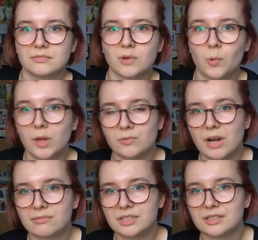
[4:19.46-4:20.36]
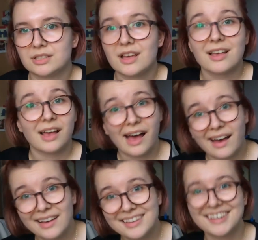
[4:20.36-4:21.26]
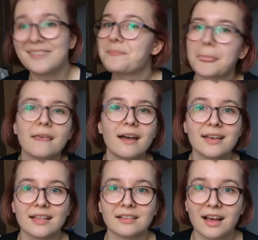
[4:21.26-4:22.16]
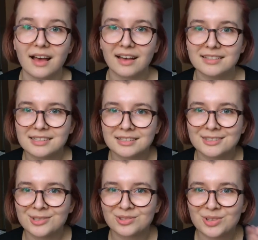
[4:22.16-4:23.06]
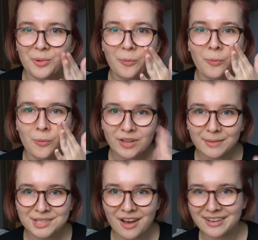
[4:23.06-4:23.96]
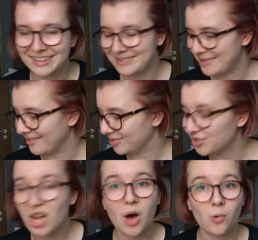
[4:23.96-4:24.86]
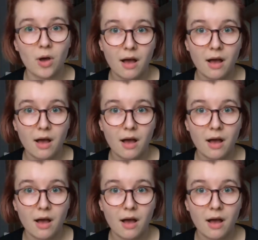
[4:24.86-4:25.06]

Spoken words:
well-rounded. I still don't know what I'm talking about. So,